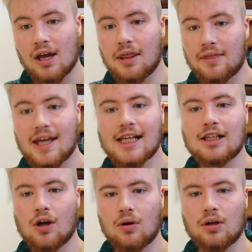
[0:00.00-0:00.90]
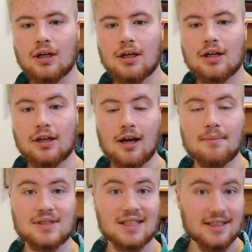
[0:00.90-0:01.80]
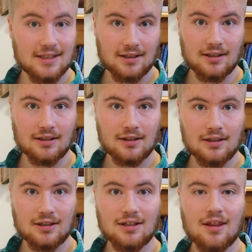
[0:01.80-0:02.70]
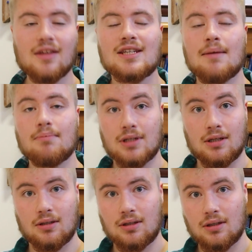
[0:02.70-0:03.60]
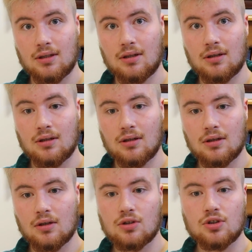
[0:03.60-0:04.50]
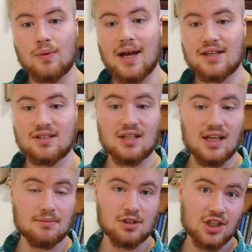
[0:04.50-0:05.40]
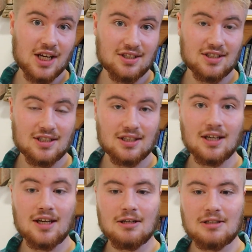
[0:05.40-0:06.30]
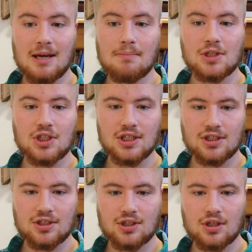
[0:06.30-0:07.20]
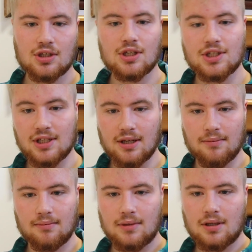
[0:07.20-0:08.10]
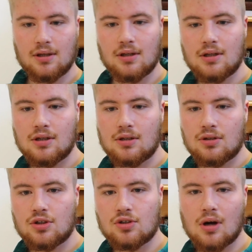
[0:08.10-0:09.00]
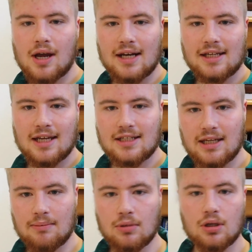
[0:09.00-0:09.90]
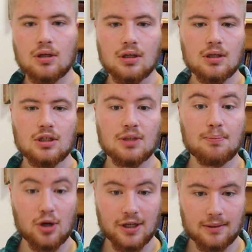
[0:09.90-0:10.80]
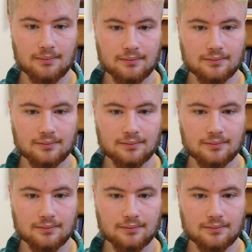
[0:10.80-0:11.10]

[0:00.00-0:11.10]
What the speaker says: And then along comes Satan, the tempter, to, as the name suggests, tempt Jesus to sin, to try and get him to break.